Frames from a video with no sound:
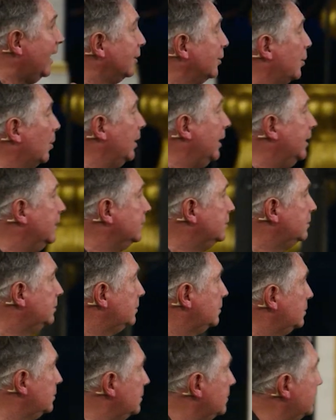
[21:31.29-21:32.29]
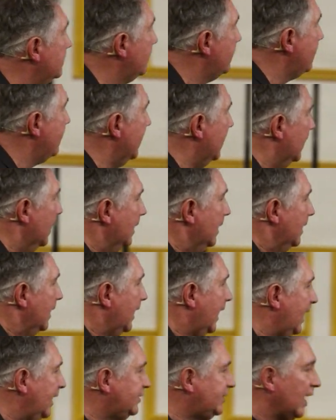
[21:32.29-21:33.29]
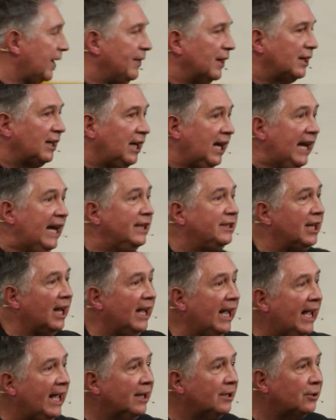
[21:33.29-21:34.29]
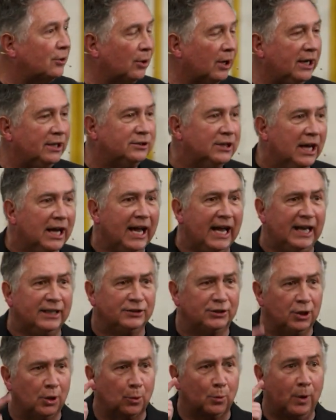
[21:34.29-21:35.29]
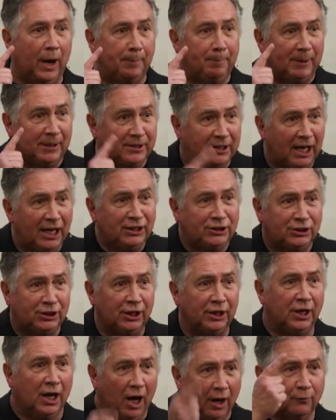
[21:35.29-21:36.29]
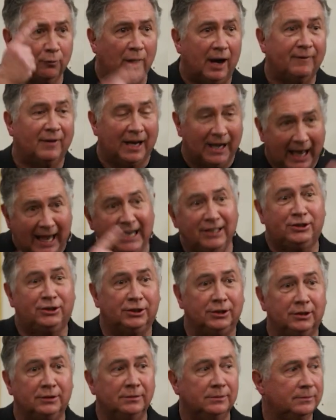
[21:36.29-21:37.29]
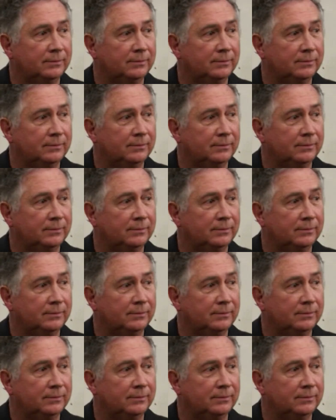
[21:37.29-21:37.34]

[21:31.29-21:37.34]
increase. He said the key to increase is the repetition of revelation.